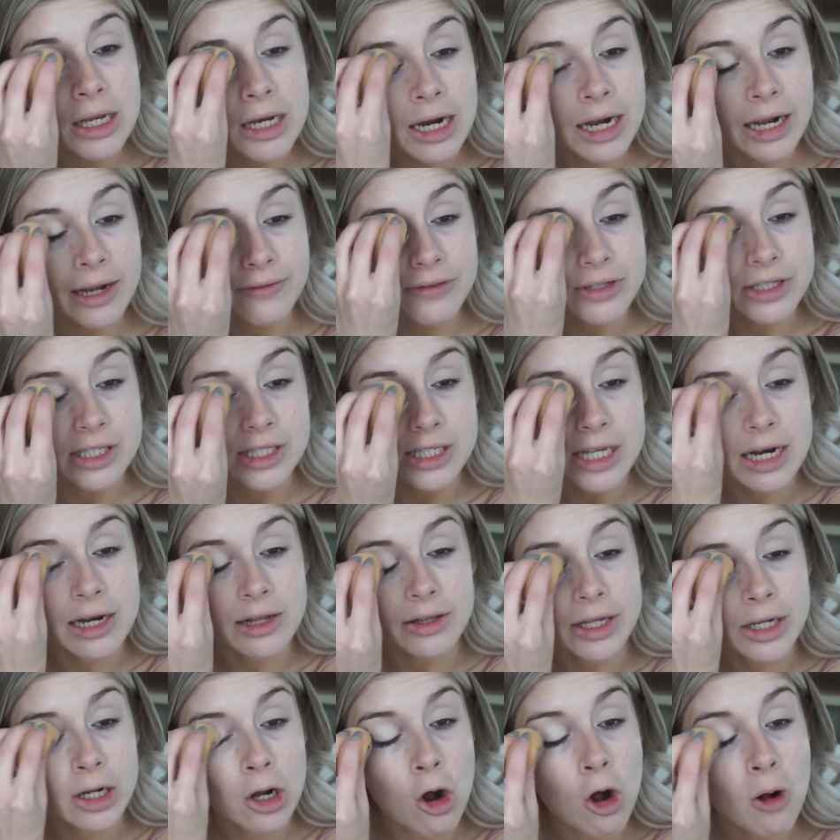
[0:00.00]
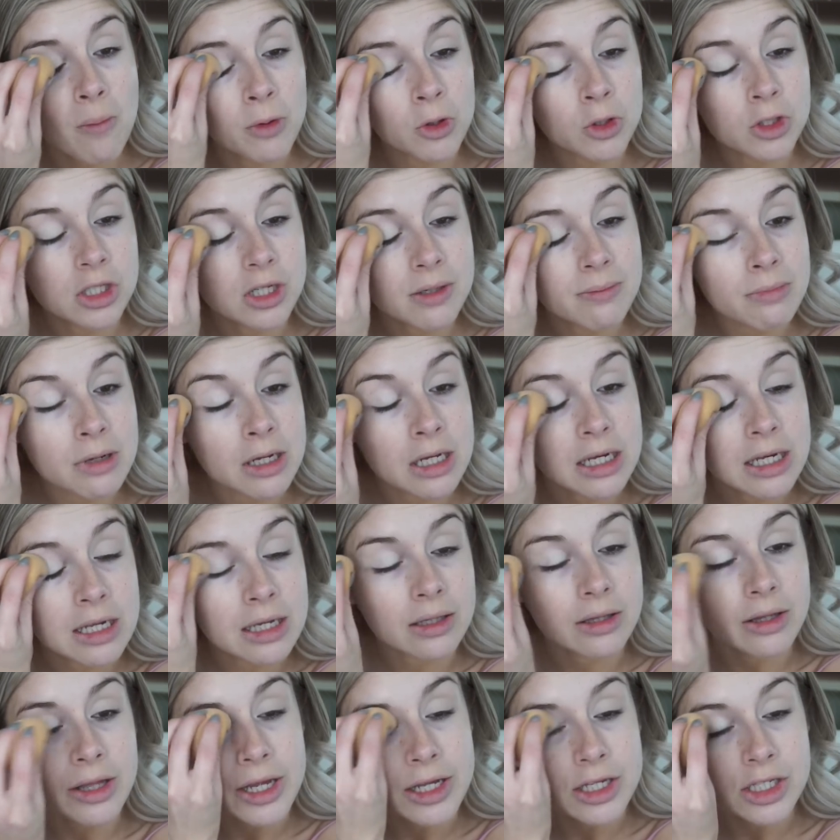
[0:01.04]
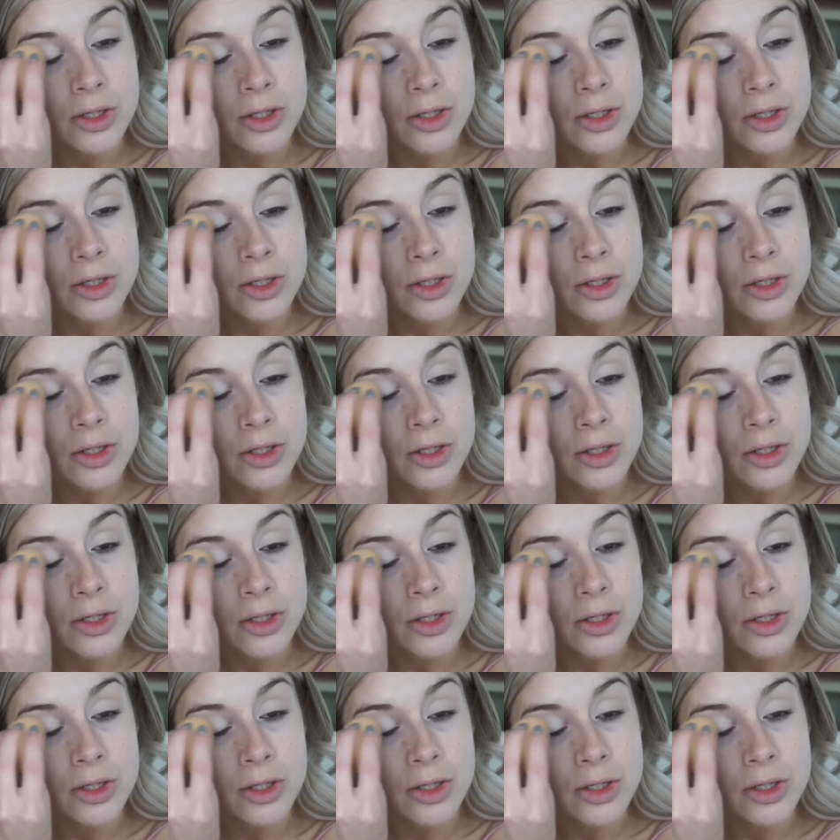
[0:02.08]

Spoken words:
and I have to set it like almost immediately.